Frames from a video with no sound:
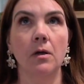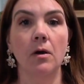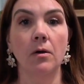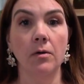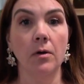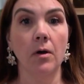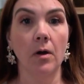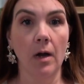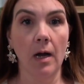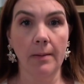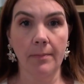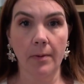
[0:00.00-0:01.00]
owner
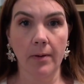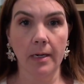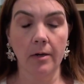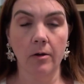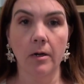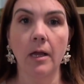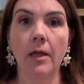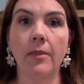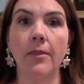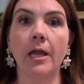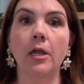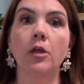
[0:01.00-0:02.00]
operator
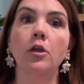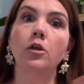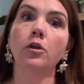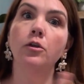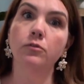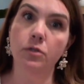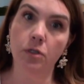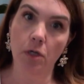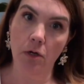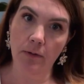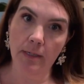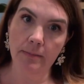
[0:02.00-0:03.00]
that used
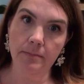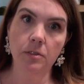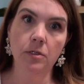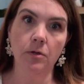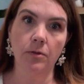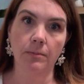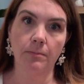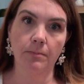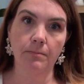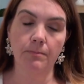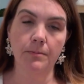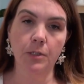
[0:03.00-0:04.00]
to own it. So the
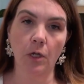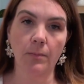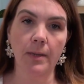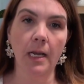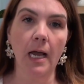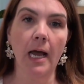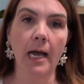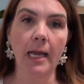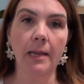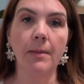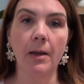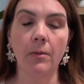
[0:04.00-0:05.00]
gentleman I
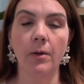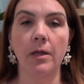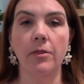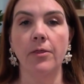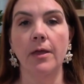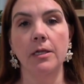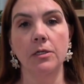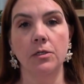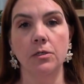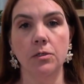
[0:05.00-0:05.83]
met with and